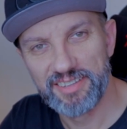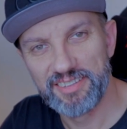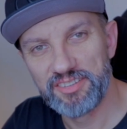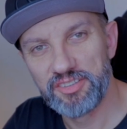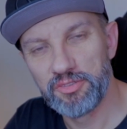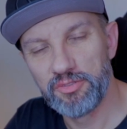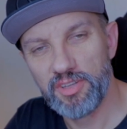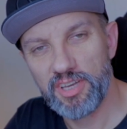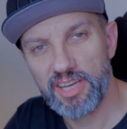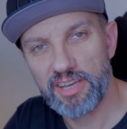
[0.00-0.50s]

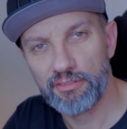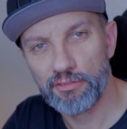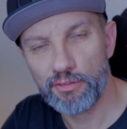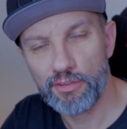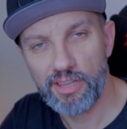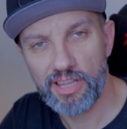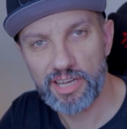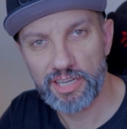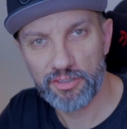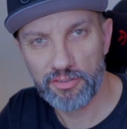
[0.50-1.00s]
Today I would
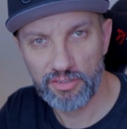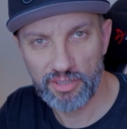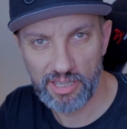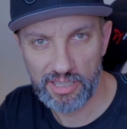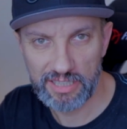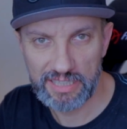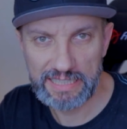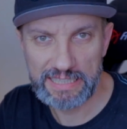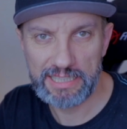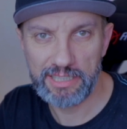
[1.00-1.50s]
like to
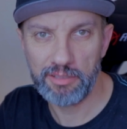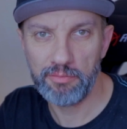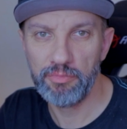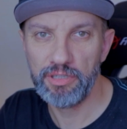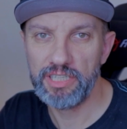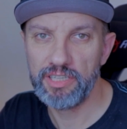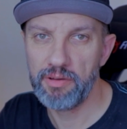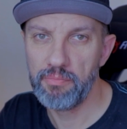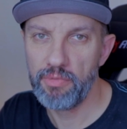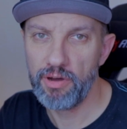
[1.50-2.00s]
talk a little
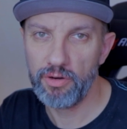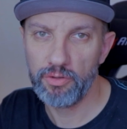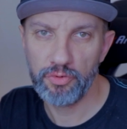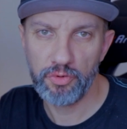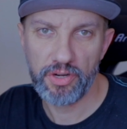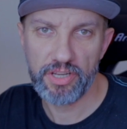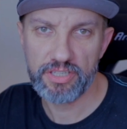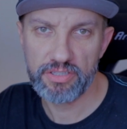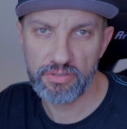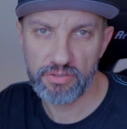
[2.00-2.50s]
bit about
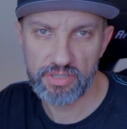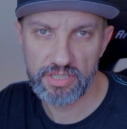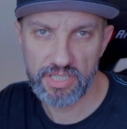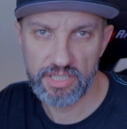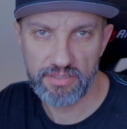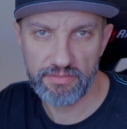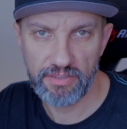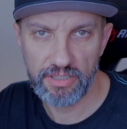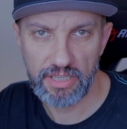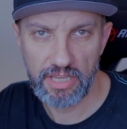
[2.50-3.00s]

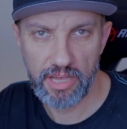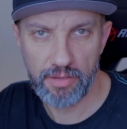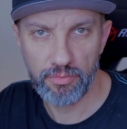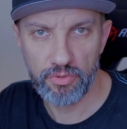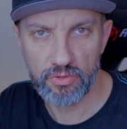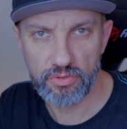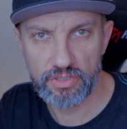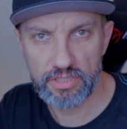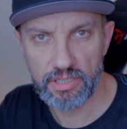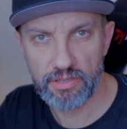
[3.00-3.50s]
resources that I'm
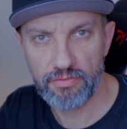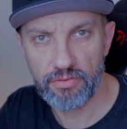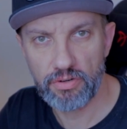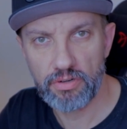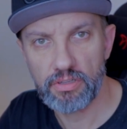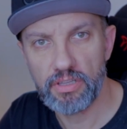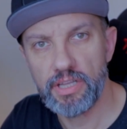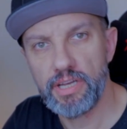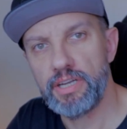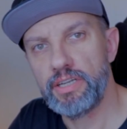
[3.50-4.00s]
using for
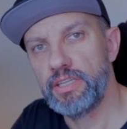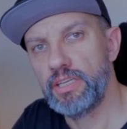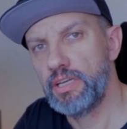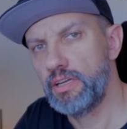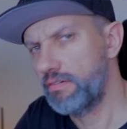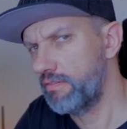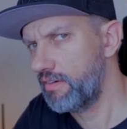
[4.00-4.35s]
learning,